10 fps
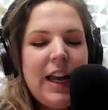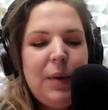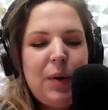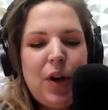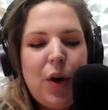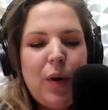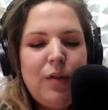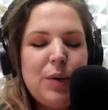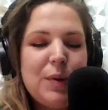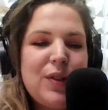he would know if
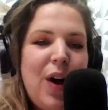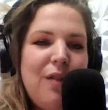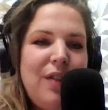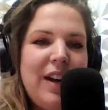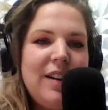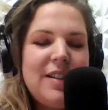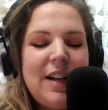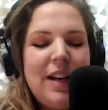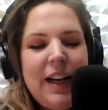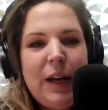she was confident.
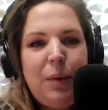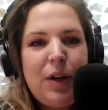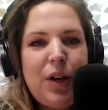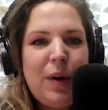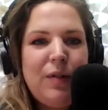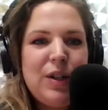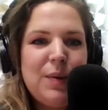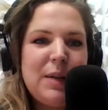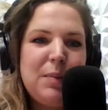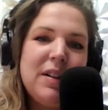He would know if she
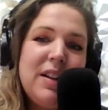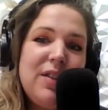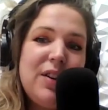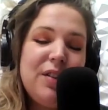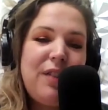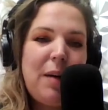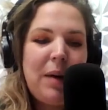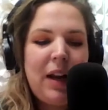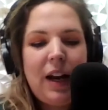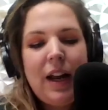was able to live in her
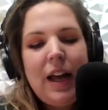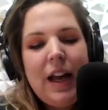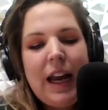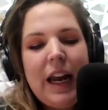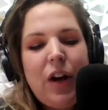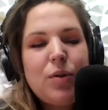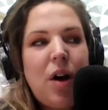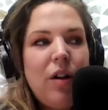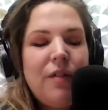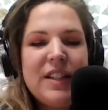feminine. He knows
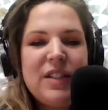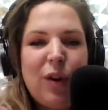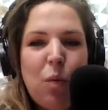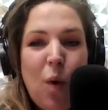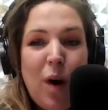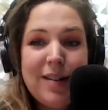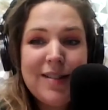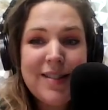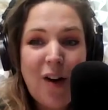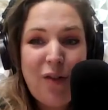all of this from one
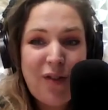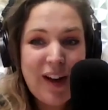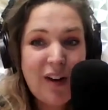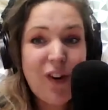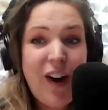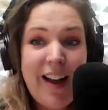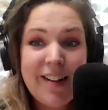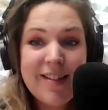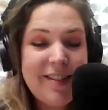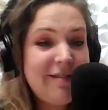selfie of her
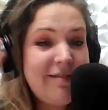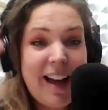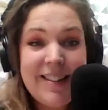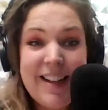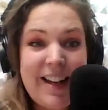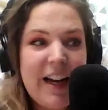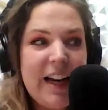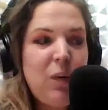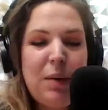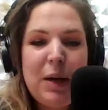head. And that's it. And
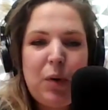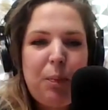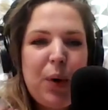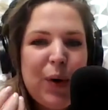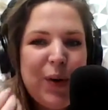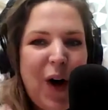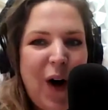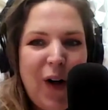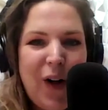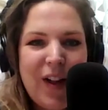he would be able to pull
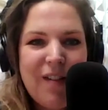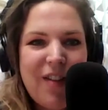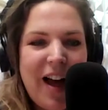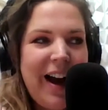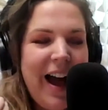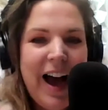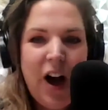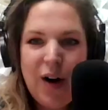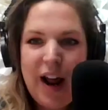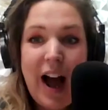all of that
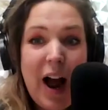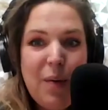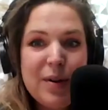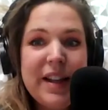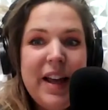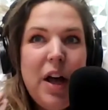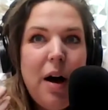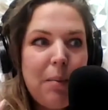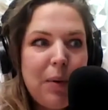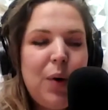out. And I was
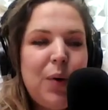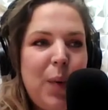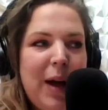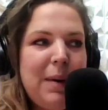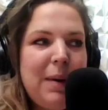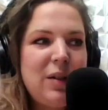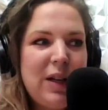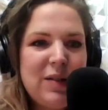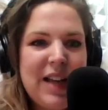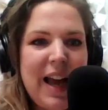blown away because then
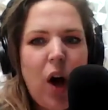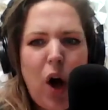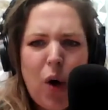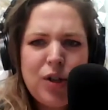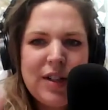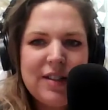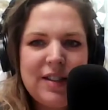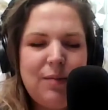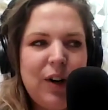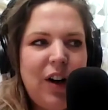he's saying, oh, she doesn't
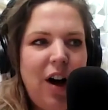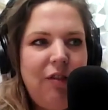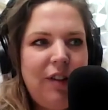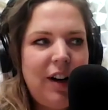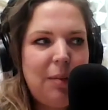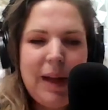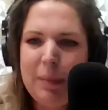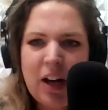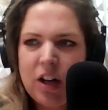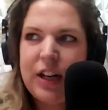seem very confident. I'm like,
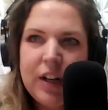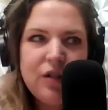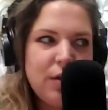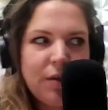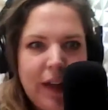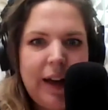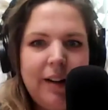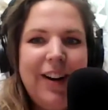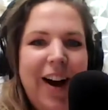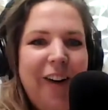my gosh, how did you know that?
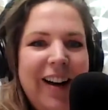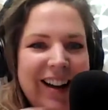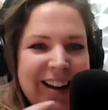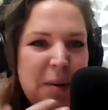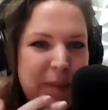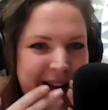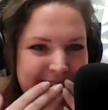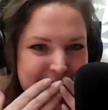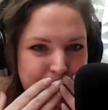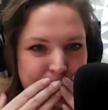You know,
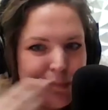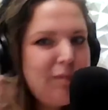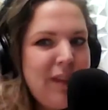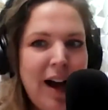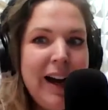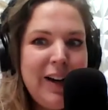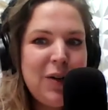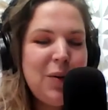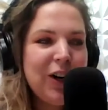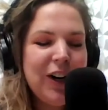because I
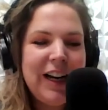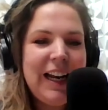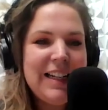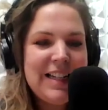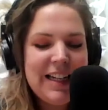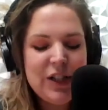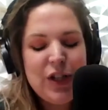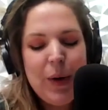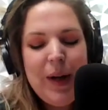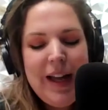knew her and he didn't.
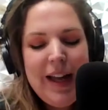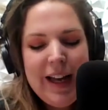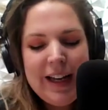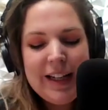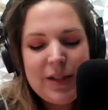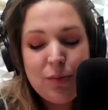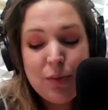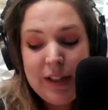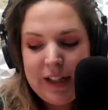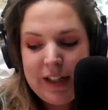So it's
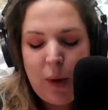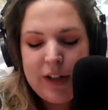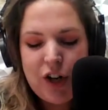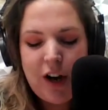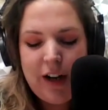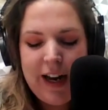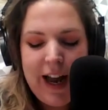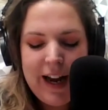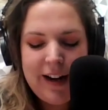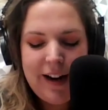really quite shocking.
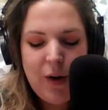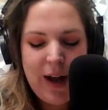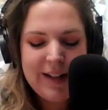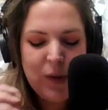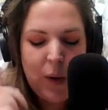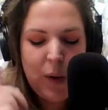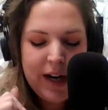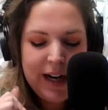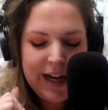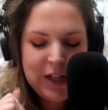And okay, so I
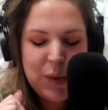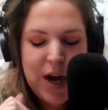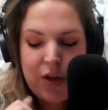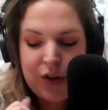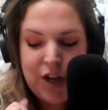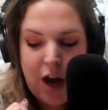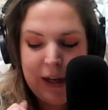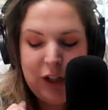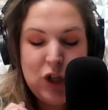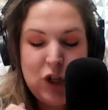want to get into another
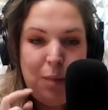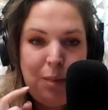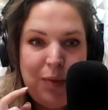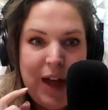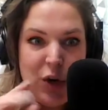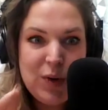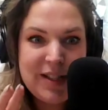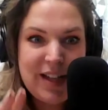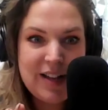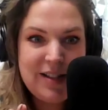topic too that you
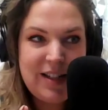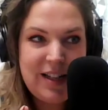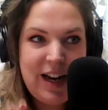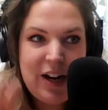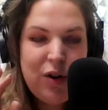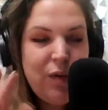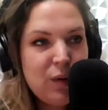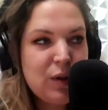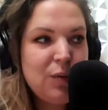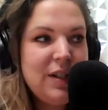discussed. And I don't know if it
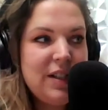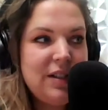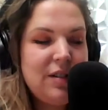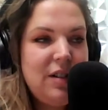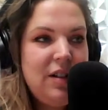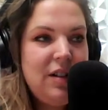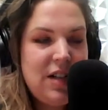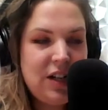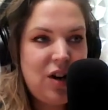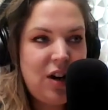was a recent
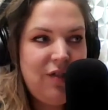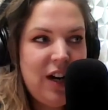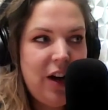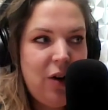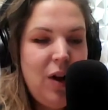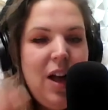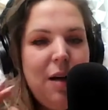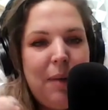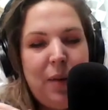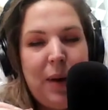TikTok video.
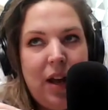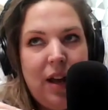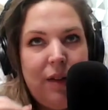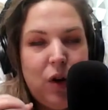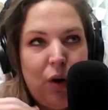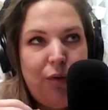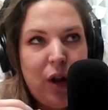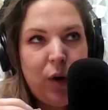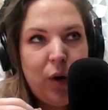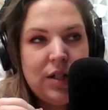By the way, if you don't follow her